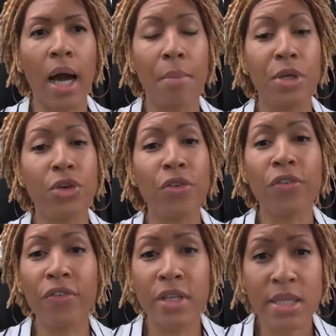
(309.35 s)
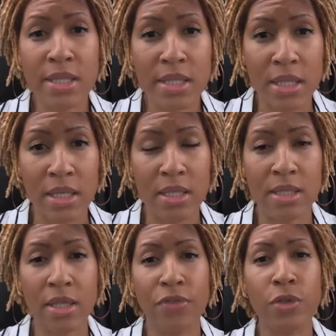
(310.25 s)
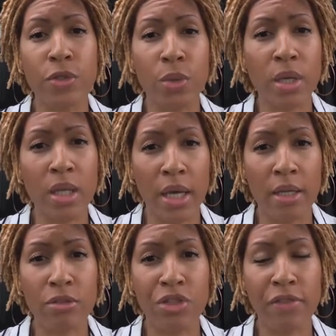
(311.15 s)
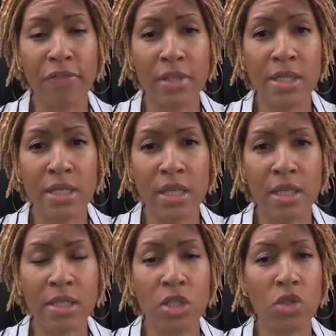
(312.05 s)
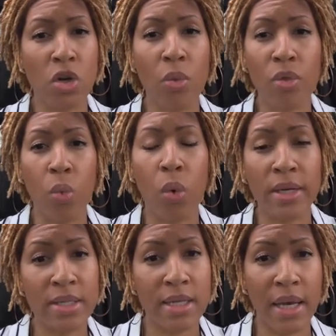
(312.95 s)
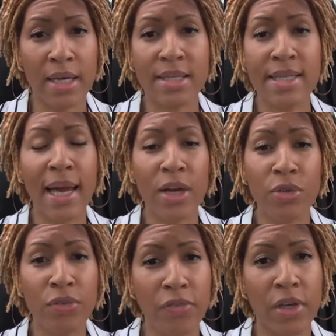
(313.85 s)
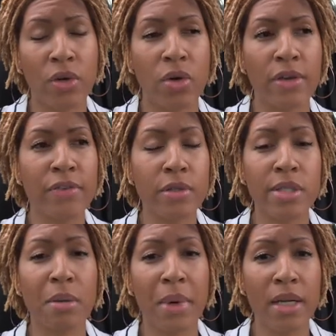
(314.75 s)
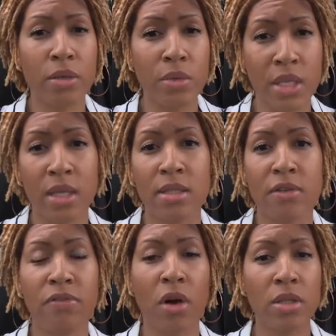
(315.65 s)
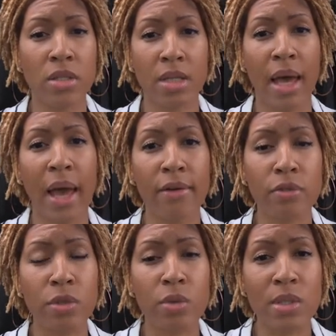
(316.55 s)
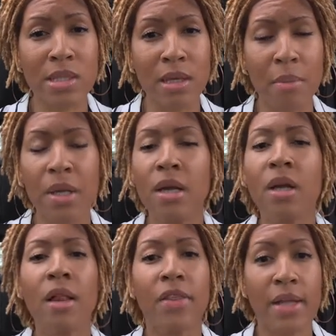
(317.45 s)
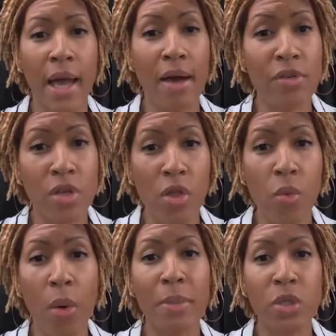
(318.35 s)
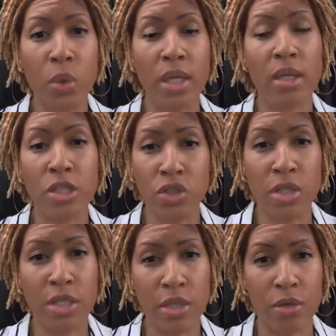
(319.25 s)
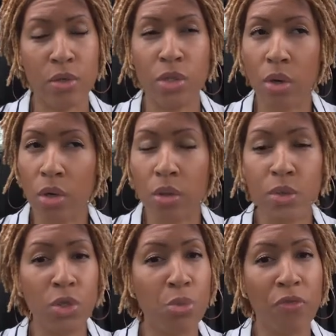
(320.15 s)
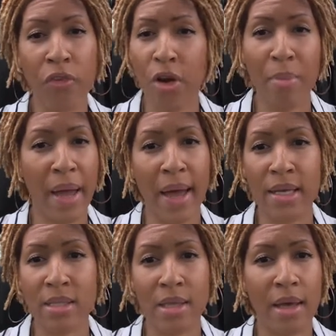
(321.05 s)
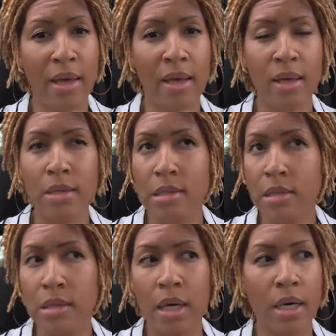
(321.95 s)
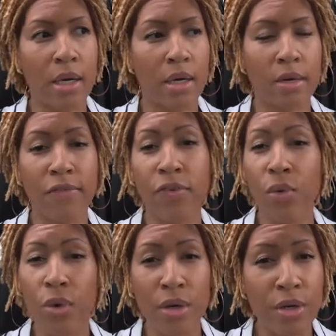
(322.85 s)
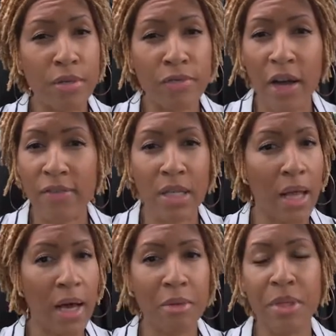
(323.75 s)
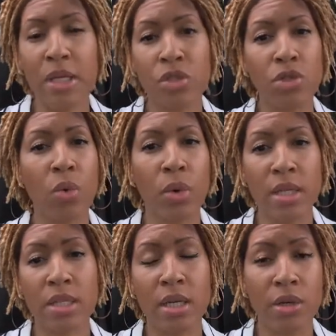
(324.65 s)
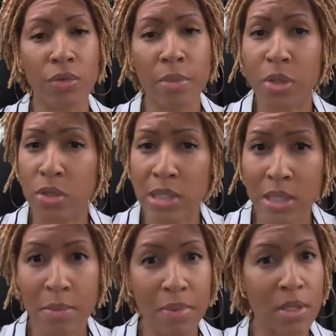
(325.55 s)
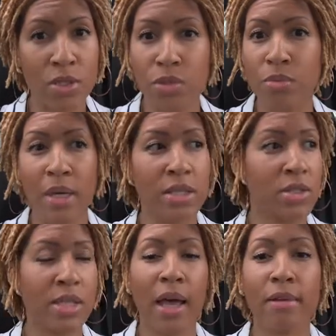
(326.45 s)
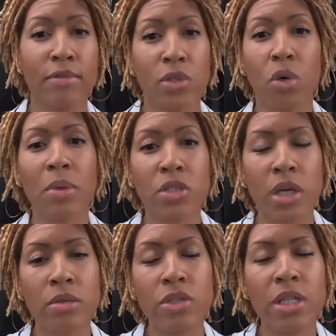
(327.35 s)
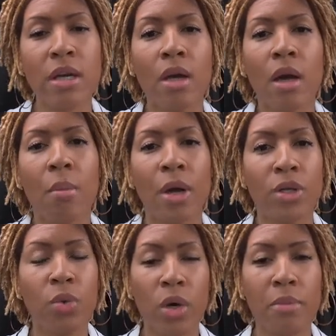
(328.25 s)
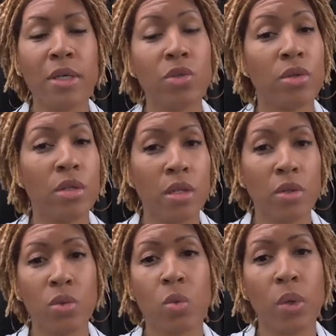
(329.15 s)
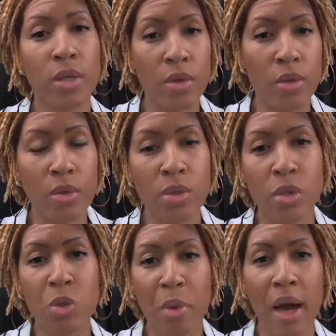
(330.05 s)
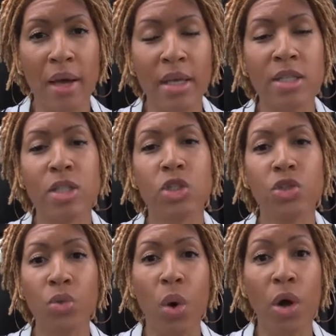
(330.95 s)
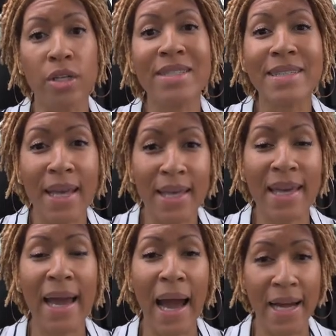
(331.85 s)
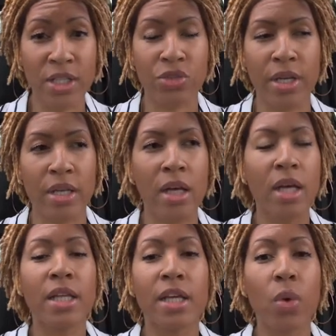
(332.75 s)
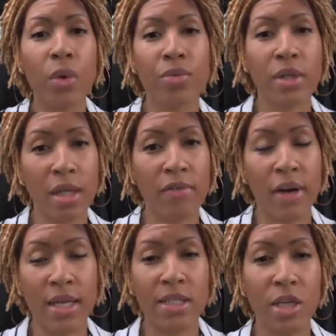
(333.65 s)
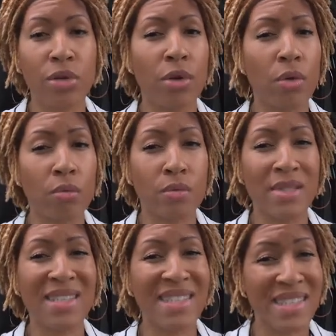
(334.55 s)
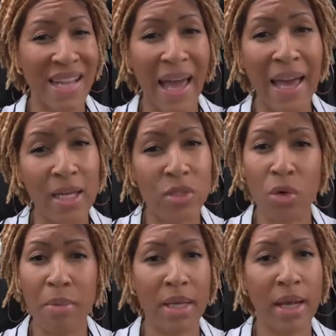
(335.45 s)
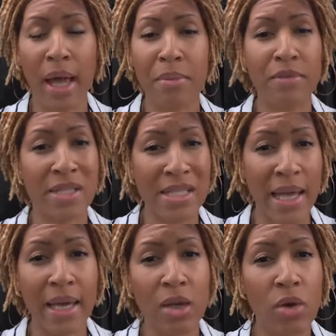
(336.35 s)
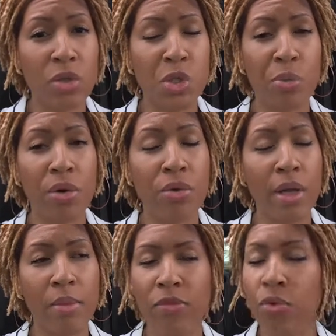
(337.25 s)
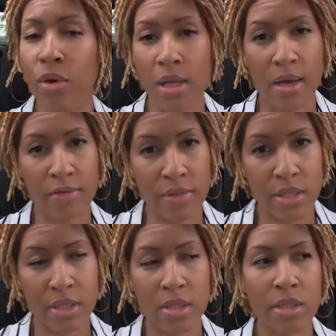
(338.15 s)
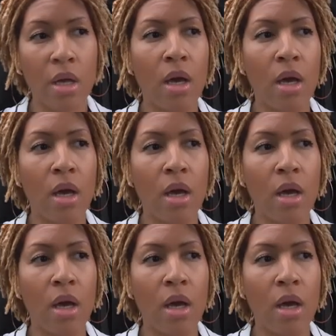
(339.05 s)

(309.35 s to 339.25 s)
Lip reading: Your fizz sticks. If you're doing the energy fizz sticks, start with one a day. See how you feel. If you're somebody who tends to fall into that afternoon slump, then have another one between lunch and dinner. Don't go too far past like 4 or 5 o'clock, because you don't want it to interrupt your sleep, because you might just have so much energy. But you want to make sure that in those windows, those pockets, that you are staying hydrated. Now, we really advise that you don't snack, don't make it a habit of snacking on this program, for a lot of reasons.